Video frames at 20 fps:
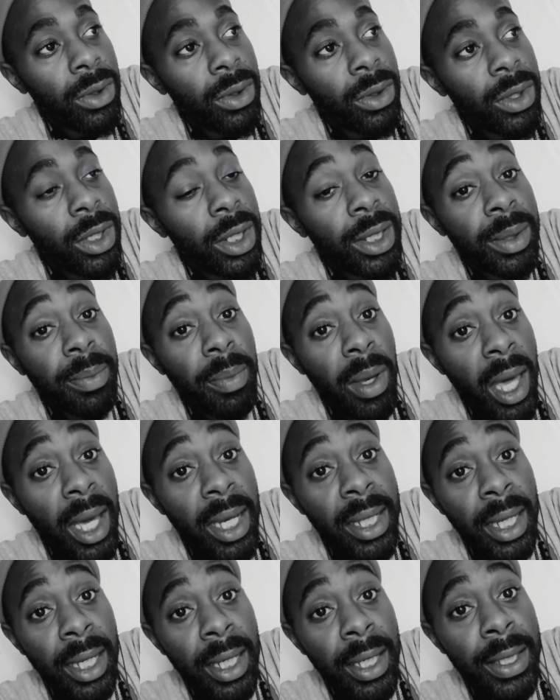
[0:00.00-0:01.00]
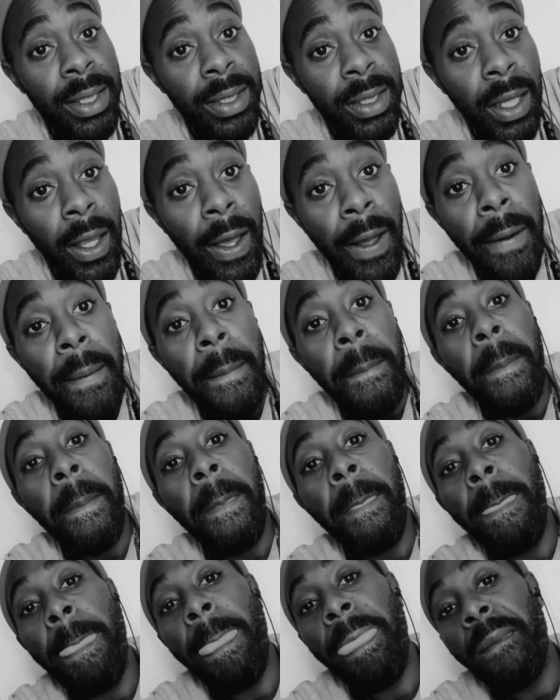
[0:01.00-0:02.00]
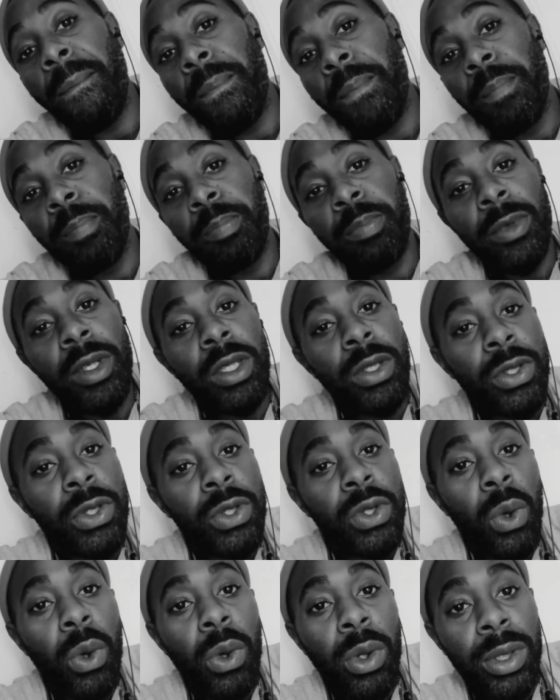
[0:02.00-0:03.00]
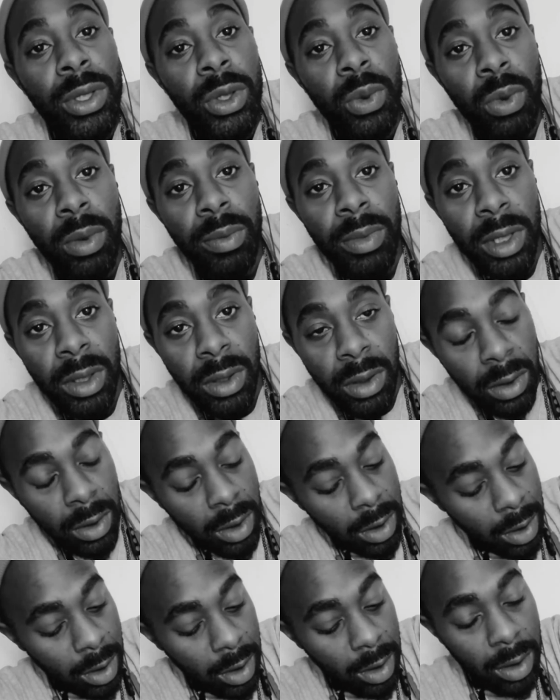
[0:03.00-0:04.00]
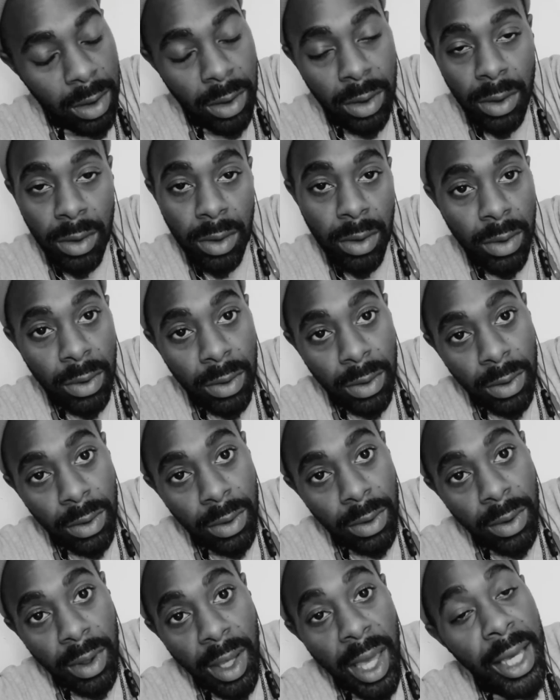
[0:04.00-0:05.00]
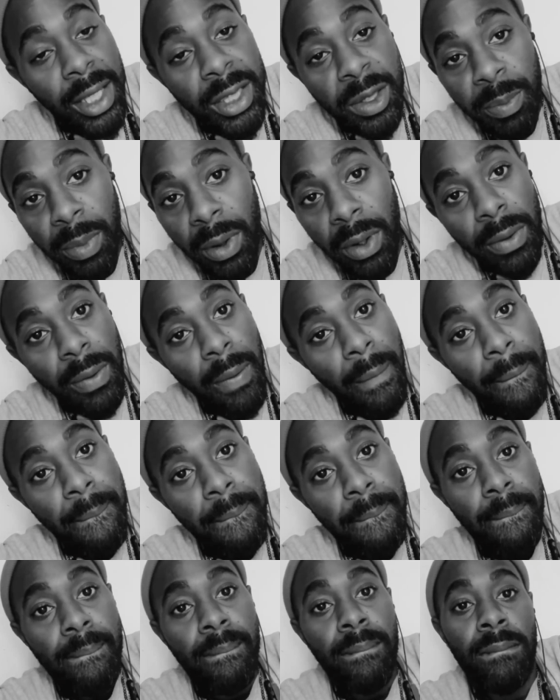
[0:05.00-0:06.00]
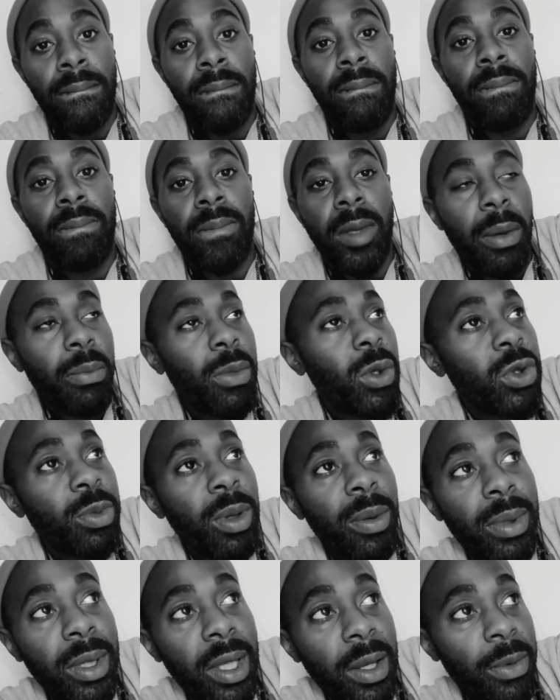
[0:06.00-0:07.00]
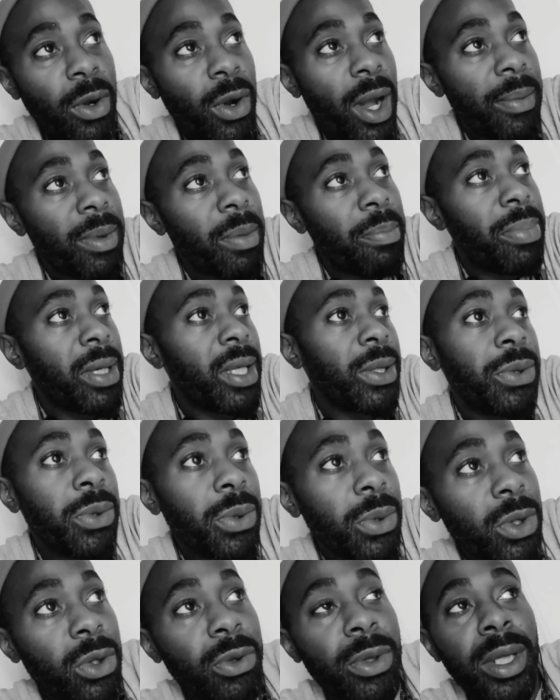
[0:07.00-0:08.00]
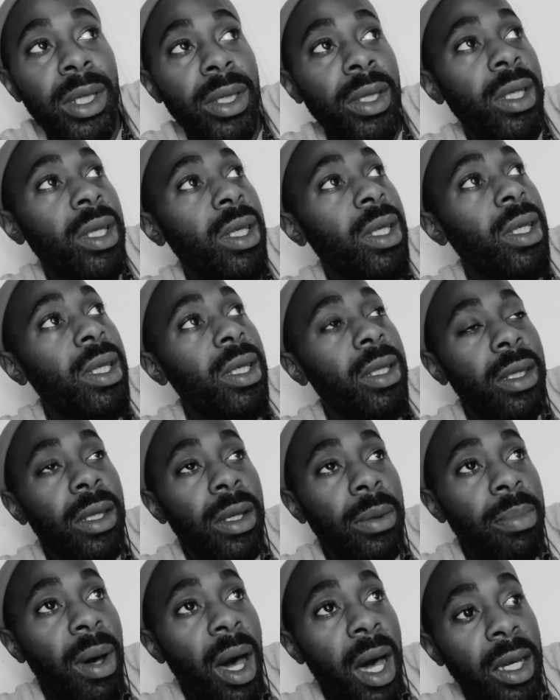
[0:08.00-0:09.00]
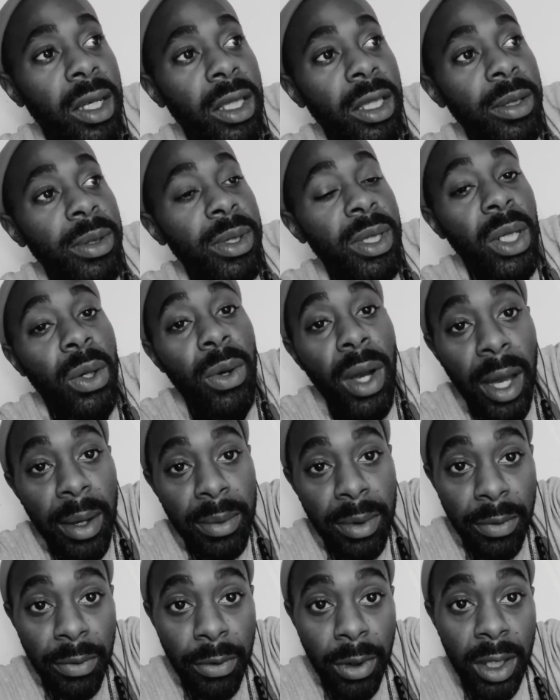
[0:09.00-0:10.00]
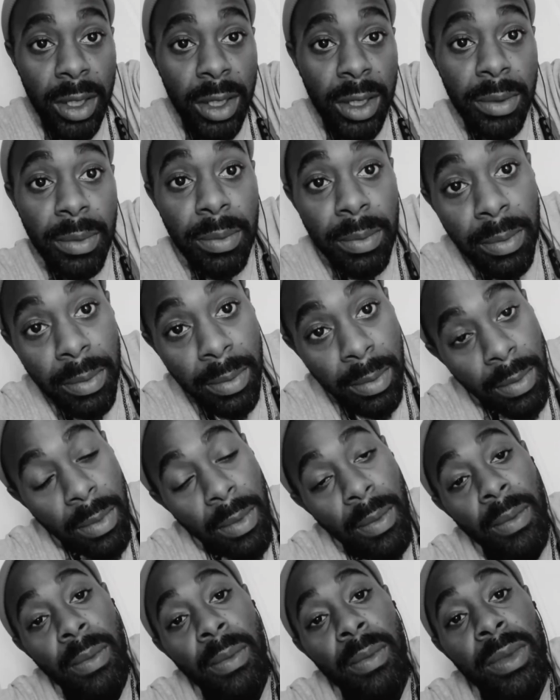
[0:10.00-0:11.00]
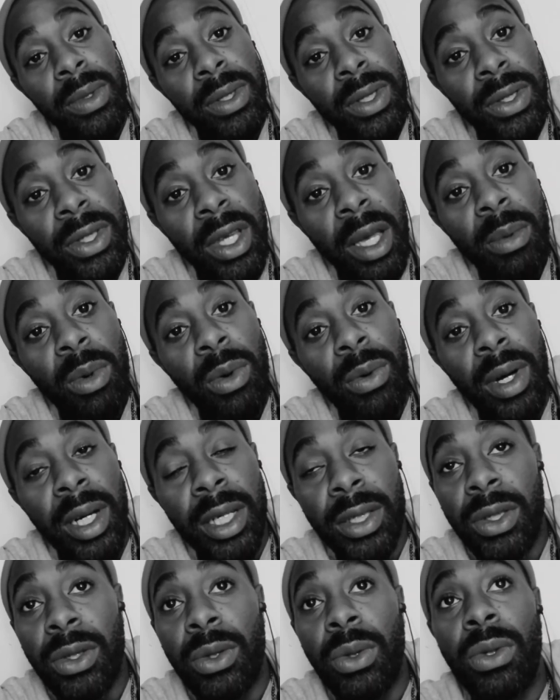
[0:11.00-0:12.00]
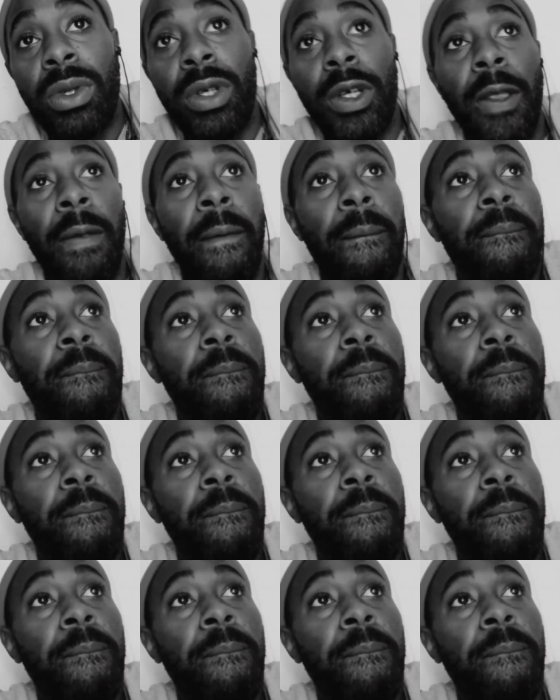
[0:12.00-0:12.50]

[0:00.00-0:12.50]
she's badass, like swordswoman, expert. Like most people, they grabbed a pistol during the apocalypse. She grabbed a fucking samurai sword